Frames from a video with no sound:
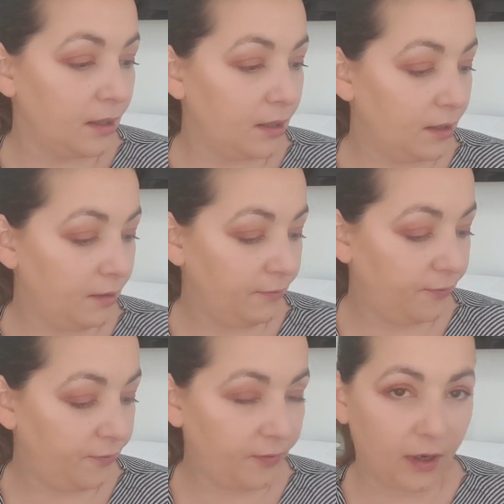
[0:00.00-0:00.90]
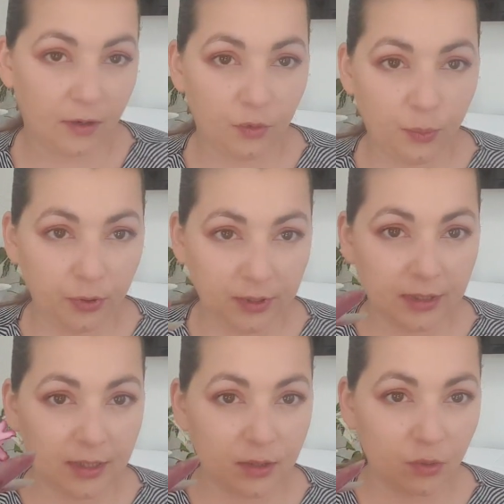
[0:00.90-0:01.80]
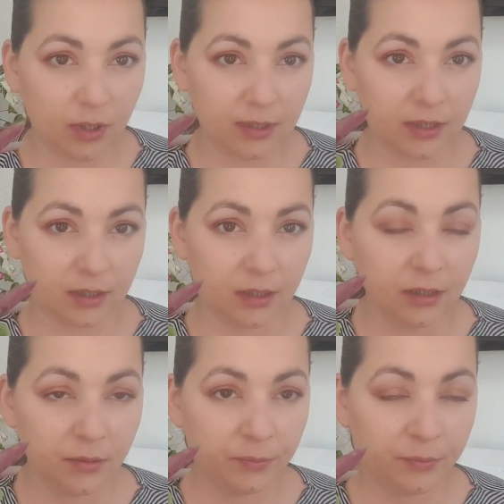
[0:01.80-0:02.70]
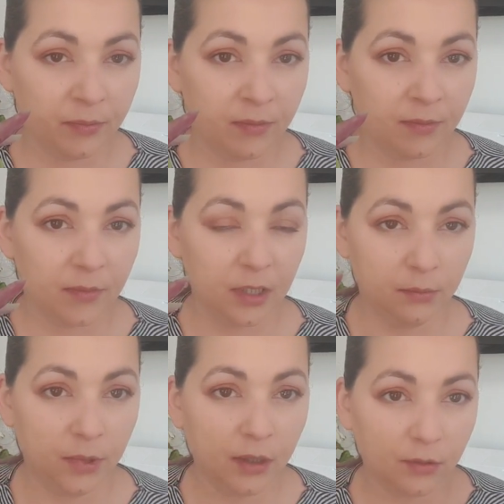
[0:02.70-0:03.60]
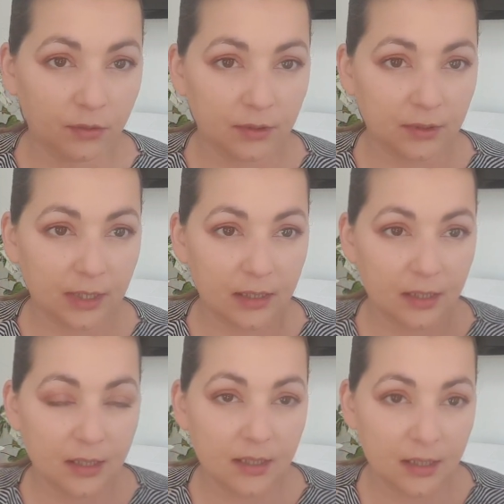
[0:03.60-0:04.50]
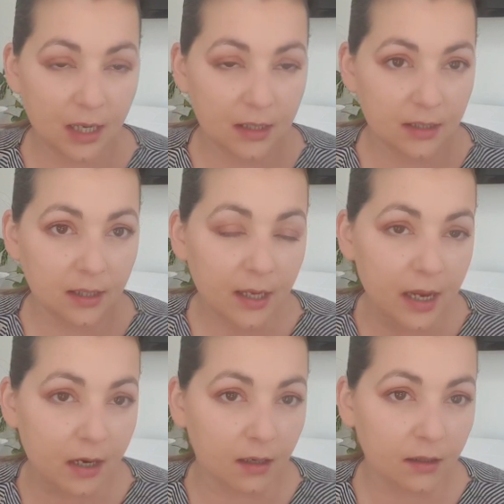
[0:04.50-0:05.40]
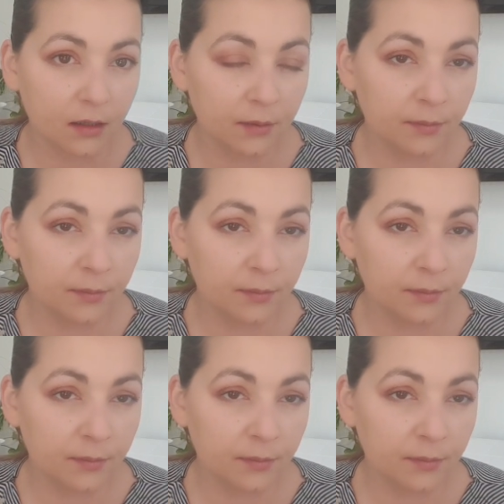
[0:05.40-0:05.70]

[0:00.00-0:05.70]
If I will put in this water the amount that stated here,